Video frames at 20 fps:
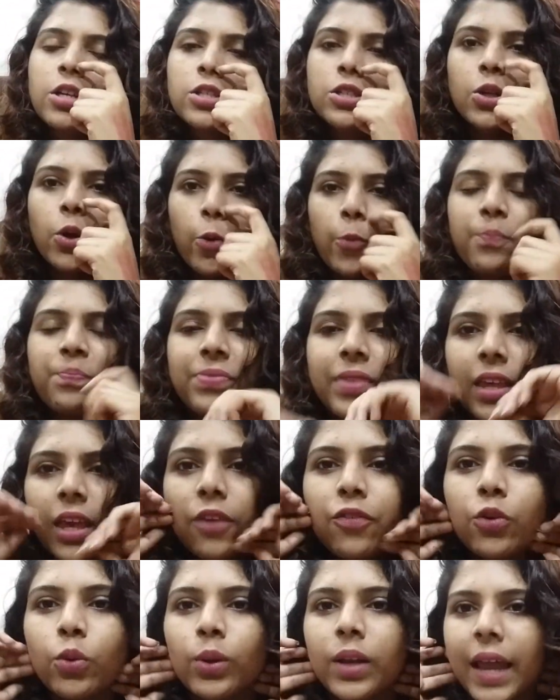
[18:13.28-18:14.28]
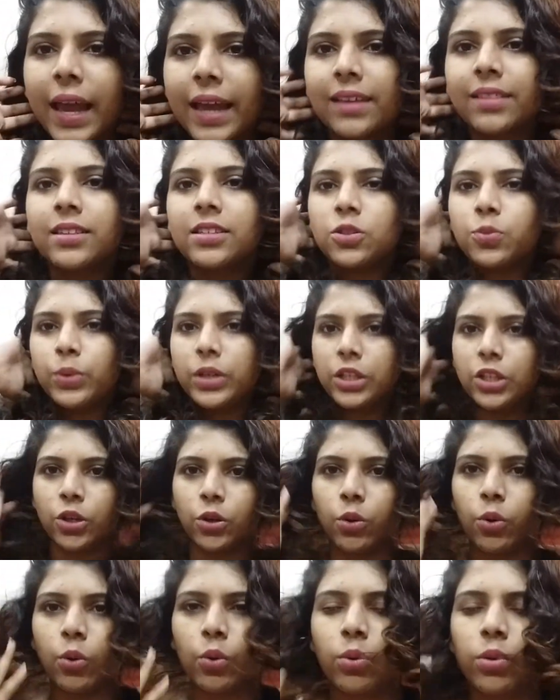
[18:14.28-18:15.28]
So if you like this
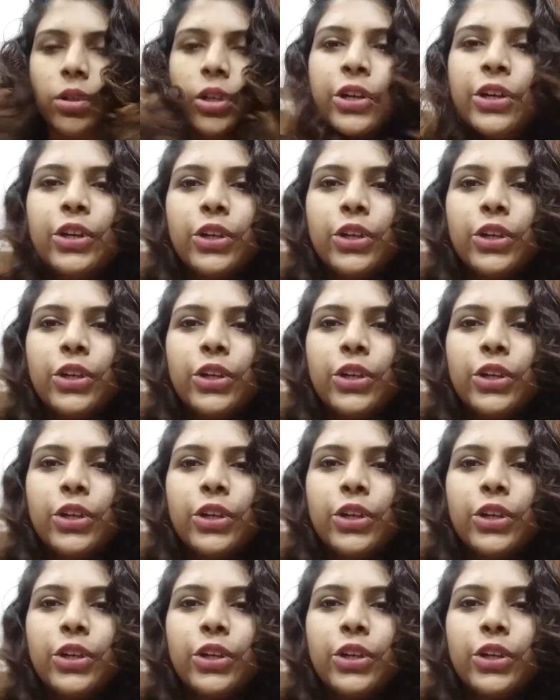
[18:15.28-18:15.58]
video,